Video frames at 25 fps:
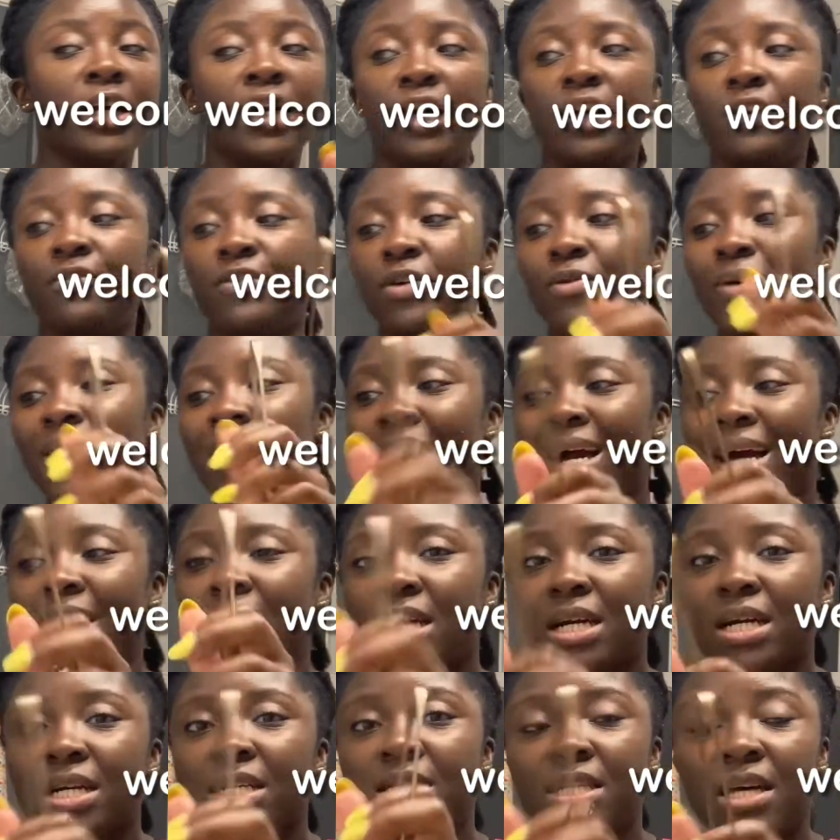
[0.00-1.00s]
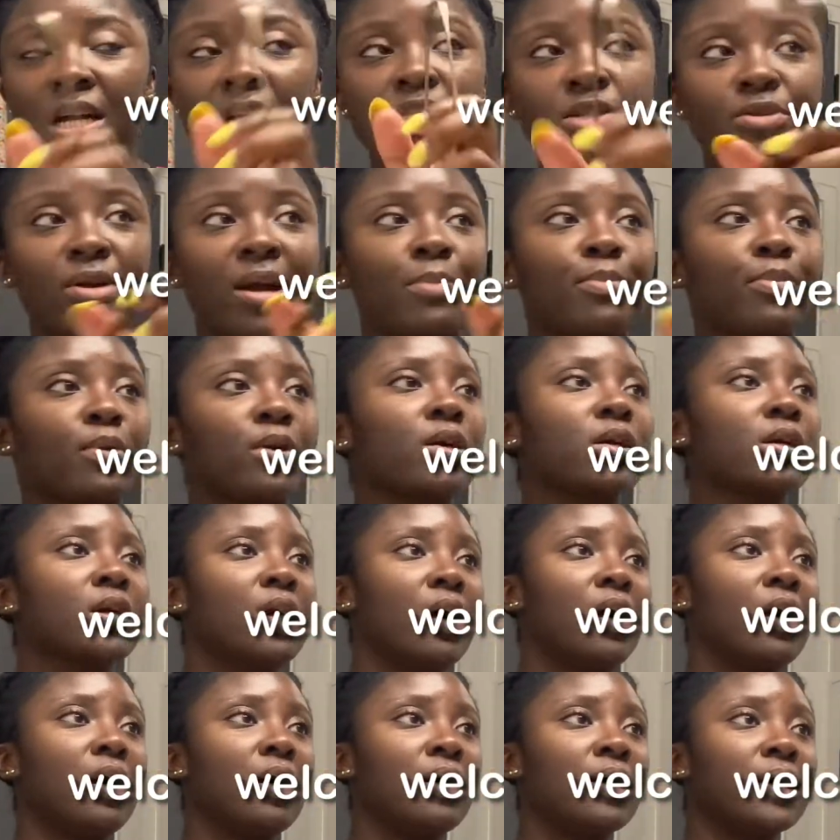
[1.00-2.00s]
If you ain't got a good tongue scraper,
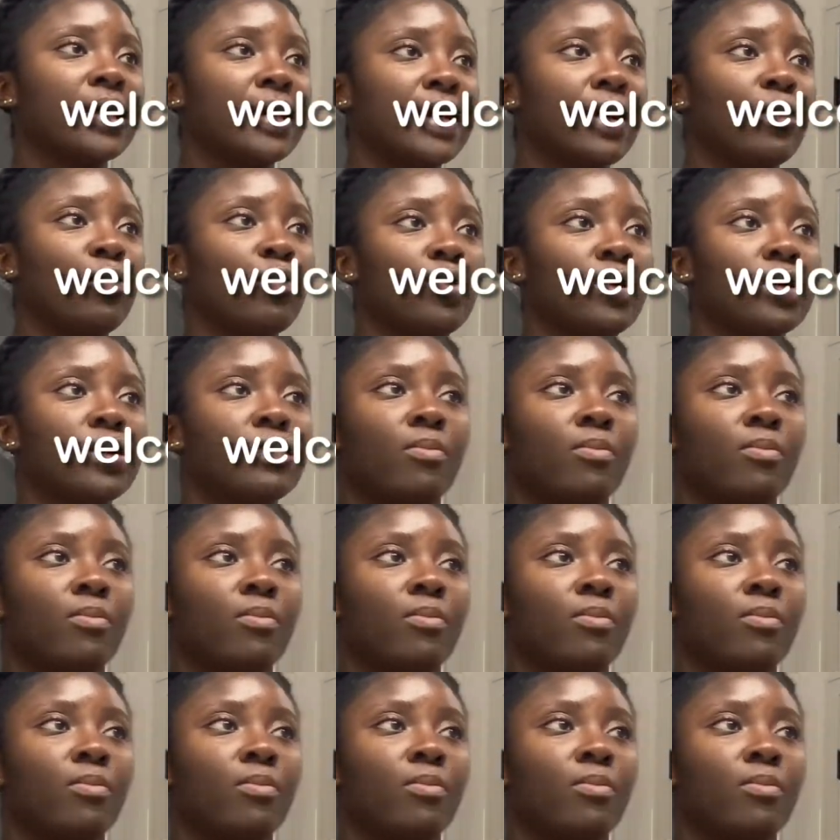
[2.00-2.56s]
y'all get one.